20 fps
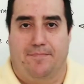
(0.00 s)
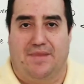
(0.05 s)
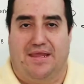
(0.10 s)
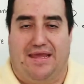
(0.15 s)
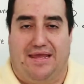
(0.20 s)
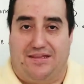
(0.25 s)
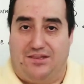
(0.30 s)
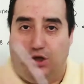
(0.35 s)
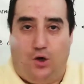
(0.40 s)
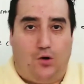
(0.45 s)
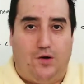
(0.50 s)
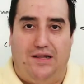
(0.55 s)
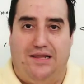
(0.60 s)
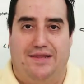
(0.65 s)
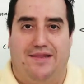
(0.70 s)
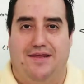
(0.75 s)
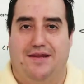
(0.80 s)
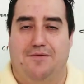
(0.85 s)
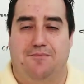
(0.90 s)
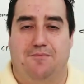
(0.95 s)
It
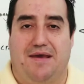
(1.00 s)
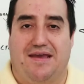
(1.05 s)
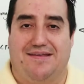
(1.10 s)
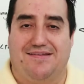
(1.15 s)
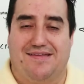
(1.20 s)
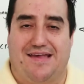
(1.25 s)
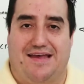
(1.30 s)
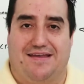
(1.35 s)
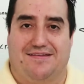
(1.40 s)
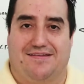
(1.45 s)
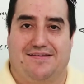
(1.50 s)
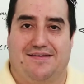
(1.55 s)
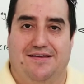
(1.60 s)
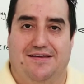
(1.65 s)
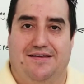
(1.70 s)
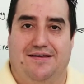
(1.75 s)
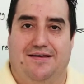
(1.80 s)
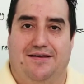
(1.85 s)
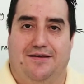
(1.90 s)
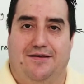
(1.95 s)
totally didn't make sense,
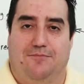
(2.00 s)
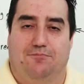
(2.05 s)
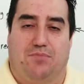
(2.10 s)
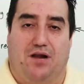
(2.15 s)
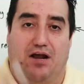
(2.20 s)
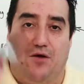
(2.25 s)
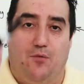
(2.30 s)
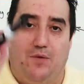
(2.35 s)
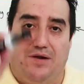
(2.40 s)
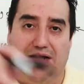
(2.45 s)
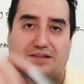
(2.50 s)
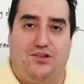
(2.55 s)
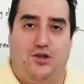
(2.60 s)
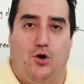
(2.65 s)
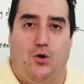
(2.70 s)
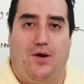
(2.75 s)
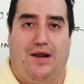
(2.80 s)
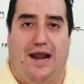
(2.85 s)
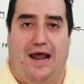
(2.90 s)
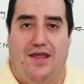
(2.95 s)
but I want to
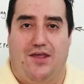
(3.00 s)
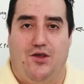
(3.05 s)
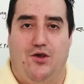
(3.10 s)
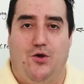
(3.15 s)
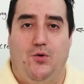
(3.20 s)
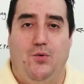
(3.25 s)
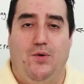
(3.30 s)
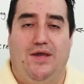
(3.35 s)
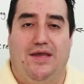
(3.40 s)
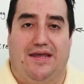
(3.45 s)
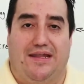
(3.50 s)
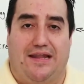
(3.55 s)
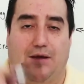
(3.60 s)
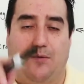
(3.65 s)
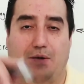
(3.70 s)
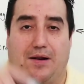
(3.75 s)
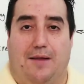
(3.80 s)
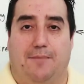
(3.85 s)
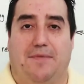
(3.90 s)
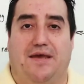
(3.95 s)
throw it at you, and I
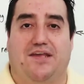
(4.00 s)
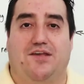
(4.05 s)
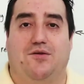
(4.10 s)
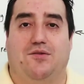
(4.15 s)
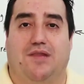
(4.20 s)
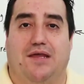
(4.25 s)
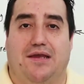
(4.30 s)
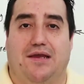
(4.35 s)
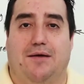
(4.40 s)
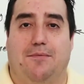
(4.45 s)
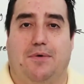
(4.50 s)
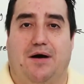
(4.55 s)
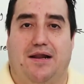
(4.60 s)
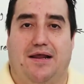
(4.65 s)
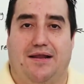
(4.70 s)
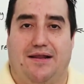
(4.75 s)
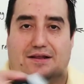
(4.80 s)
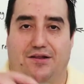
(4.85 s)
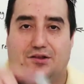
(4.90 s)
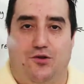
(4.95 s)
want to make you think about
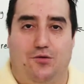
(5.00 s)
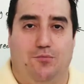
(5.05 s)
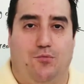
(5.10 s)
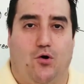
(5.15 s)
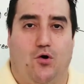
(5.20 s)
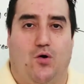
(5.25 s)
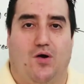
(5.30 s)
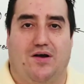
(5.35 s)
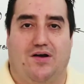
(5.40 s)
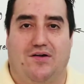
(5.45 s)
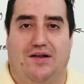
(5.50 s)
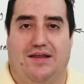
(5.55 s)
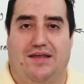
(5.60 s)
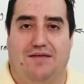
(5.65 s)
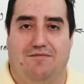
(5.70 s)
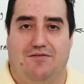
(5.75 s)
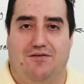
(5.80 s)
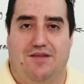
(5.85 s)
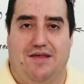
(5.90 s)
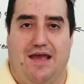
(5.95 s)
it, and tomorrow I'm going to
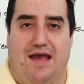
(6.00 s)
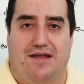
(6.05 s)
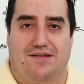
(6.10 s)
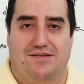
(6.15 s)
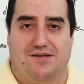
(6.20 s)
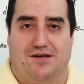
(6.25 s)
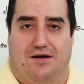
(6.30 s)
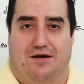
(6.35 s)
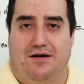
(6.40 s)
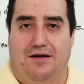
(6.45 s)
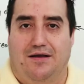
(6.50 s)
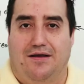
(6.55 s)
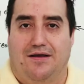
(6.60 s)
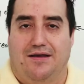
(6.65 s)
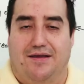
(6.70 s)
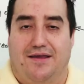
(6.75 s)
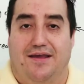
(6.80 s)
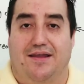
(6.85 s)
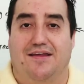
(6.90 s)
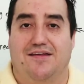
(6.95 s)
give you the answer.
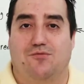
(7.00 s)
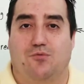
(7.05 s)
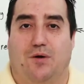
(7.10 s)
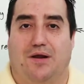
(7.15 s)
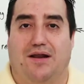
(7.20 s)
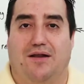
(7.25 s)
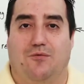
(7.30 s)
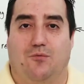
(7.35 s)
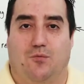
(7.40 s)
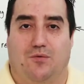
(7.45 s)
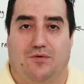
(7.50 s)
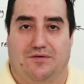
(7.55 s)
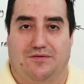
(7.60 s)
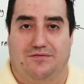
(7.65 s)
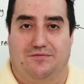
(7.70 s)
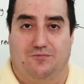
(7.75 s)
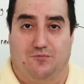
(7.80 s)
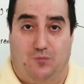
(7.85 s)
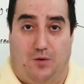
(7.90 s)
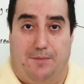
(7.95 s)
Here is what
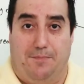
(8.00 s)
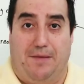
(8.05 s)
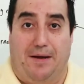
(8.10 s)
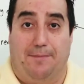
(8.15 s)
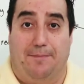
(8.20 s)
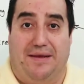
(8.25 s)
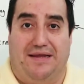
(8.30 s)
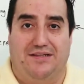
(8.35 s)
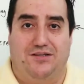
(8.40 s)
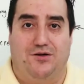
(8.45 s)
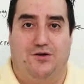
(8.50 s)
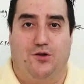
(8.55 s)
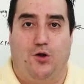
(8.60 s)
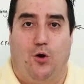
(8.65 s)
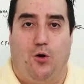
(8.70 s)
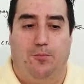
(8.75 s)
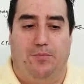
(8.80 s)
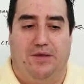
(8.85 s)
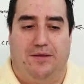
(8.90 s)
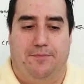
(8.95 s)
my mentor
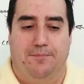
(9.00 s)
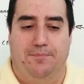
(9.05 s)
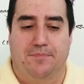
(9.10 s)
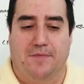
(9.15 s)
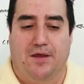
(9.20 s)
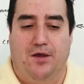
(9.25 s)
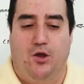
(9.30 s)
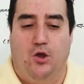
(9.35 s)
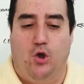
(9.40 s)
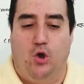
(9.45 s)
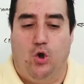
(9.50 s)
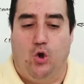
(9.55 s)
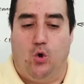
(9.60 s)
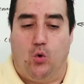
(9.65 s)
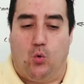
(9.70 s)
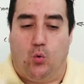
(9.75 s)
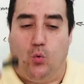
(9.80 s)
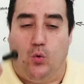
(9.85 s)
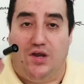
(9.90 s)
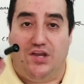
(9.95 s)
told me.
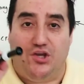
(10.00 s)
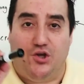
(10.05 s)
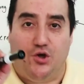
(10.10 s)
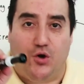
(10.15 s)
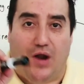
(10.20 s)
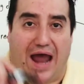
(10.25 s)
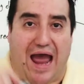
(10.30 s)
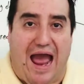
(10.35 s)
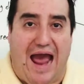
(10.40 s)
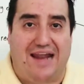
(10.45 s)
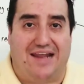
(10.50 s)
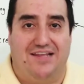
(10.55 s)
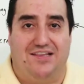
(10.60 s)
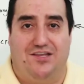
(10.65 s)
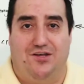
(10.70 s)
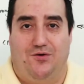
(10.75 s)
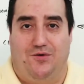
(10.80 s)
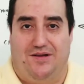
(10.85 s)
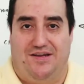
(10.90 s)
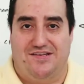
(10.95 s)
When your
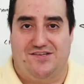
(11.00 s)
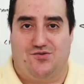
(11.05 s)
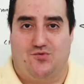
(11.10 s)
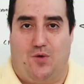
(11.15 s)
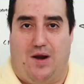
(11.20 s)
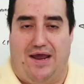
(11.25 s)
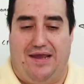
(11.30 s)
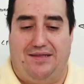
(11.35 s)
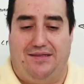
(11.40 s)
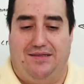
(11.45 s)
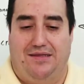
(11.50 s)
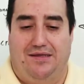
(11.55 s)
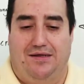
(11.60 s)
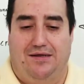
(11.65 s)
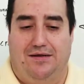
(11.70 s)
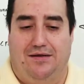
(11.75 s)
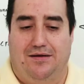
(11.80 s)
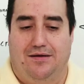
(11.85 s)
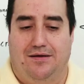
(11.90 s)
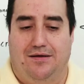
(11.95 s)
attitude is right,
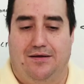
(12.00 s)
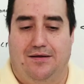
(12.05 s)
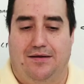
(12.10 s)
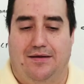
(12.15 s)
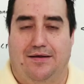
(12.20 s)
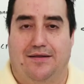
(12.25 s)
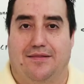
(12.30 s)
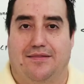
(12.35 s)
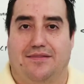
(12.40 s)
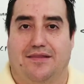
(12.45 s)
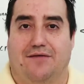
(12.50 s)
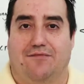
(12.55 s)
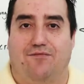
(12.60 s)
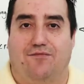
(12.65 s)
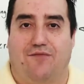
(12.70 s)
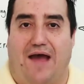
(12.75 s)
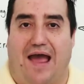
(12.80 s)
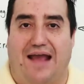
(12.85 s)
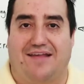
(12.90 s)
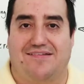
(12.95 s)
the
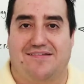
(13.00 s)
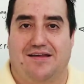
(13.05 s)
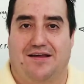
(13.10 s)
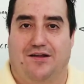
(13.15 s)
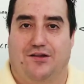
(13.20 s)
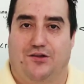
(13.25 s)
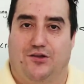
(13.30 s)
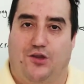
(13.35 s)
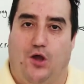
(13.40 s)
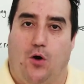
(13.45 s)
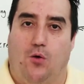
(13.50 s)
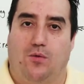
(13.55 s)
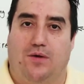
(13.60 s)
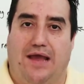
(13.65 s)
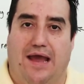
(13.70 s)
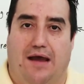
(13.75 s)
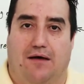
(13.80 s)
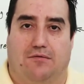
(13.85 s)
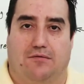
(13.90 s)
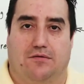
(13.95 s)
facts don't
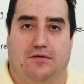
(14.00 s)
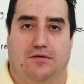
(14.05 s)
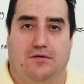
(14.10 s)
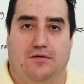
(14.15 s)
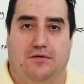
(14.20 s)
count.